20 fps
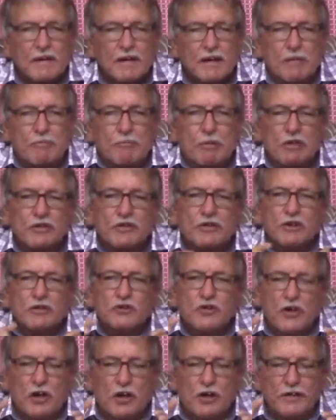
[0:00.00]
Apostle
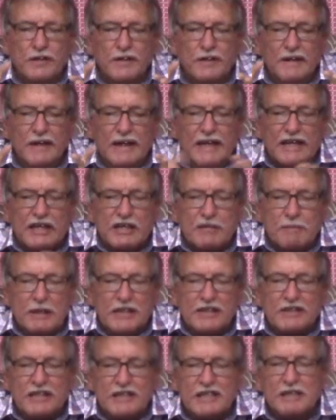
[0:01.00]
John
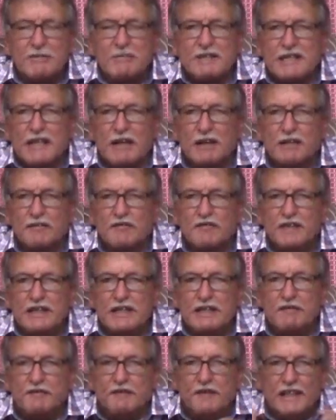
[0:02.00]
expresses himself
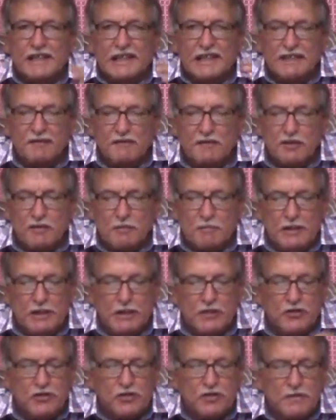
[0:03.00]
in figurative
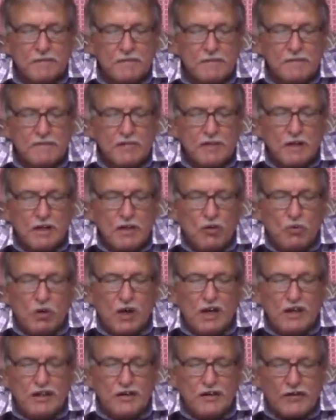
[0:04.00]
speech
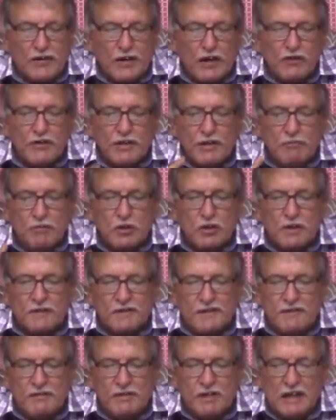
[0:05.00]
while you wrote the book
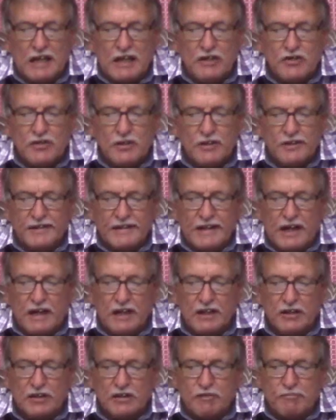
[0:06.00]
of Revelation on the
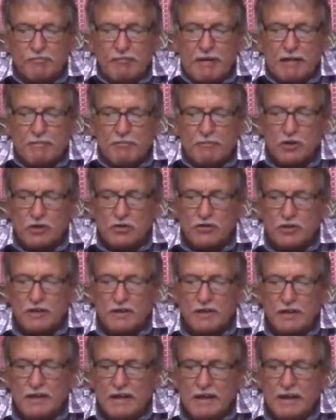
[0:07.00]
island of Patmos,
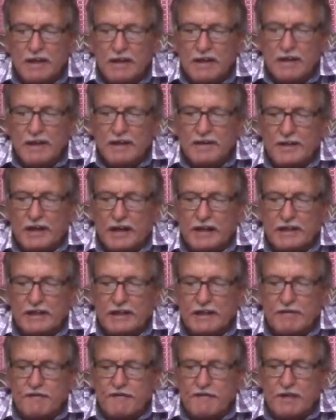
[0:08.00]

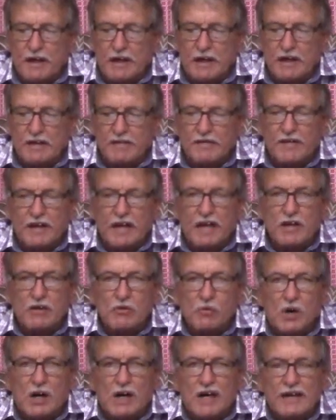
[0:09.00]
95
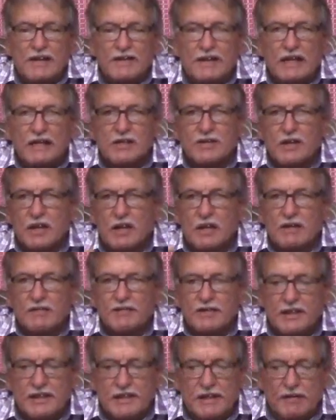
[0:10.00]
AY, that's
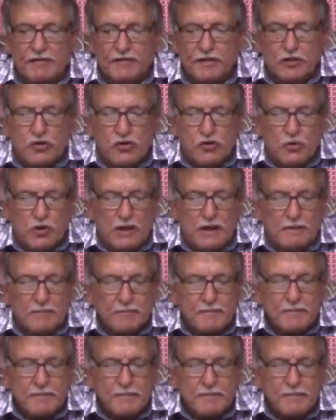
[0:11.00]
after Yahshua.